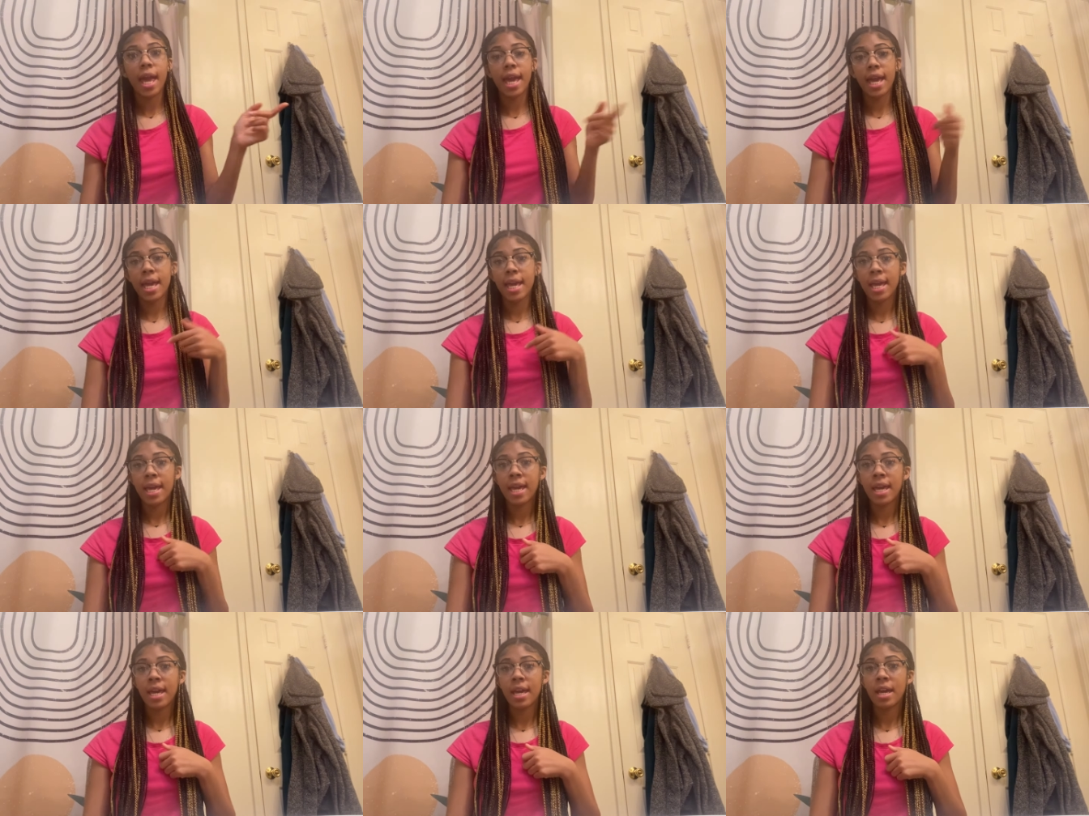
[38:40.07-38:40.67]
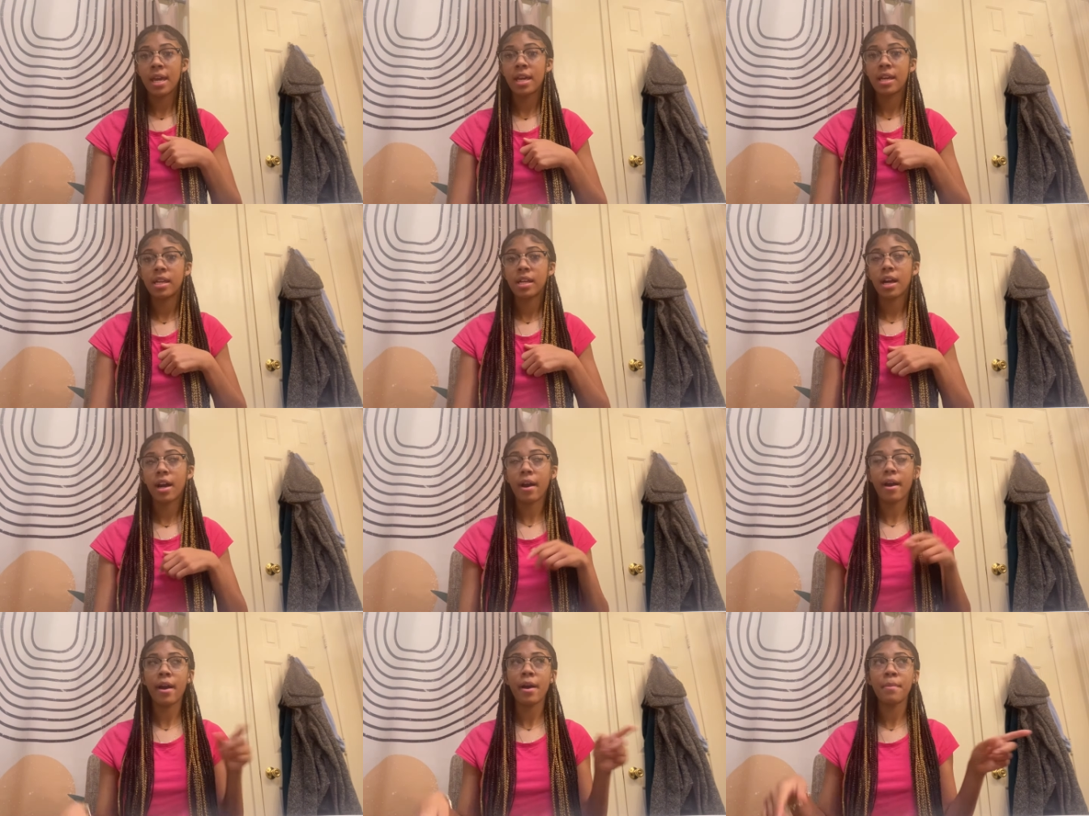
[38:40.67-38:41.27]
and
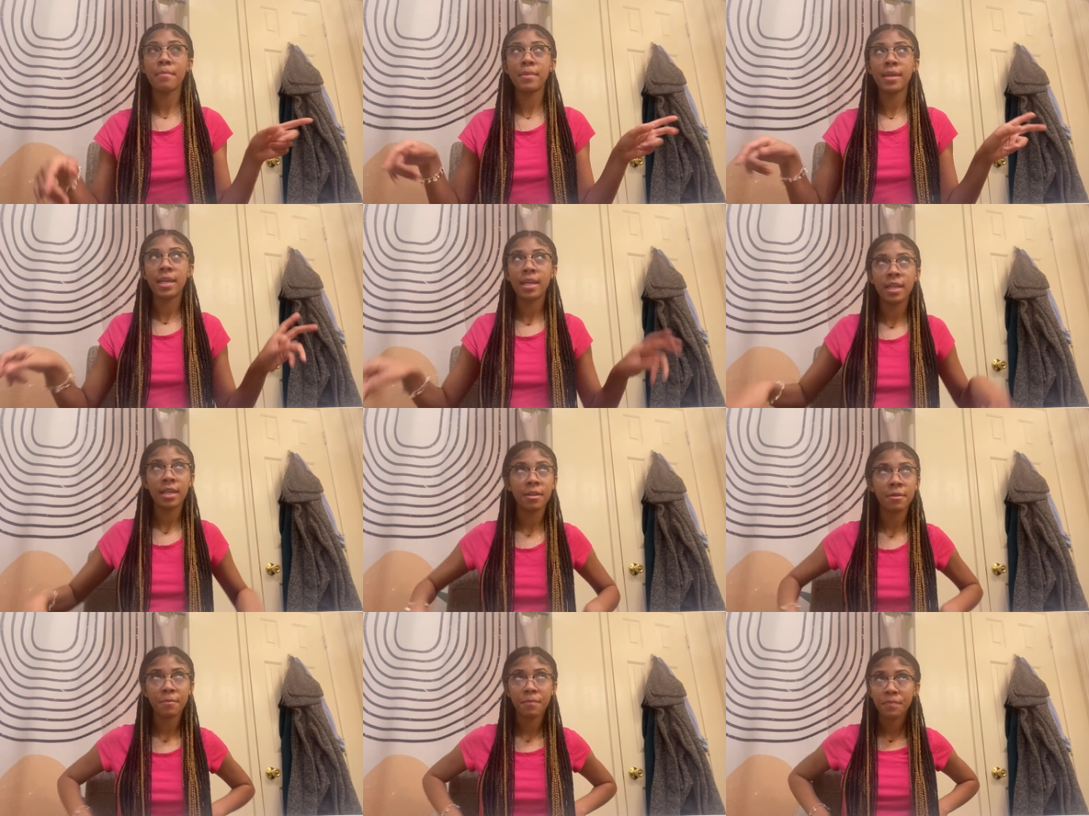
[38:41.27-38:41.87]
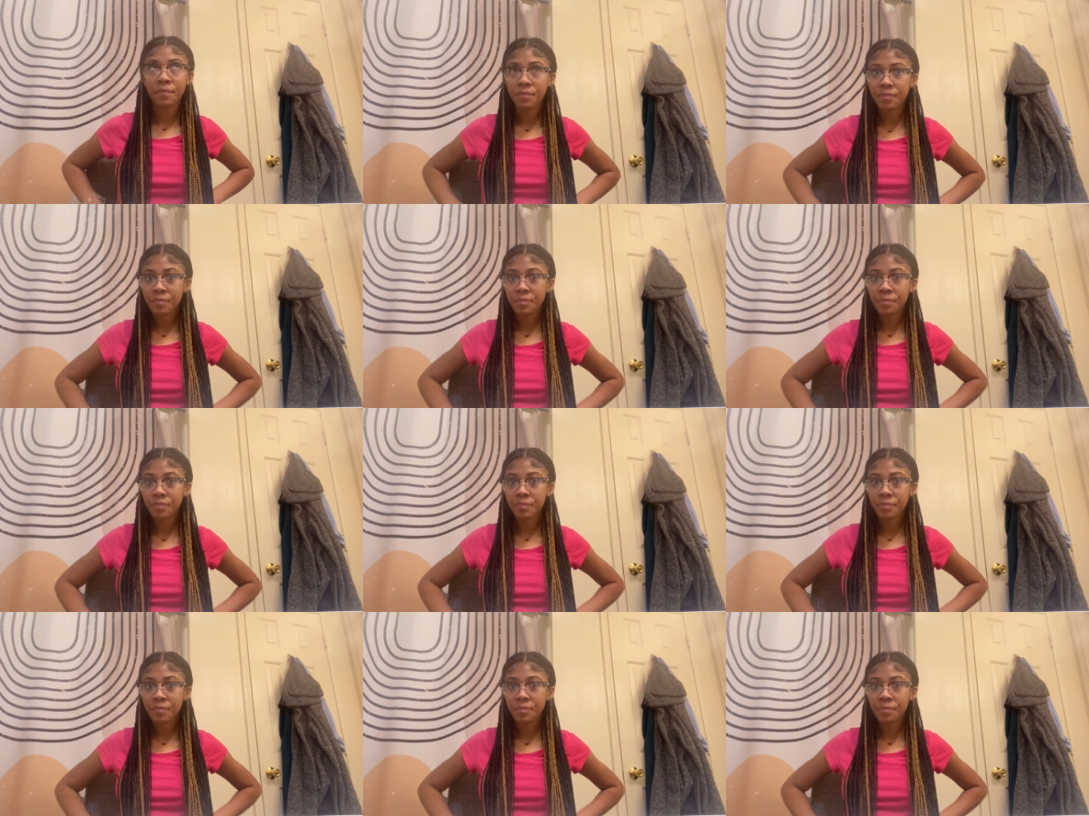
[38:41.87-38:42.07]
comment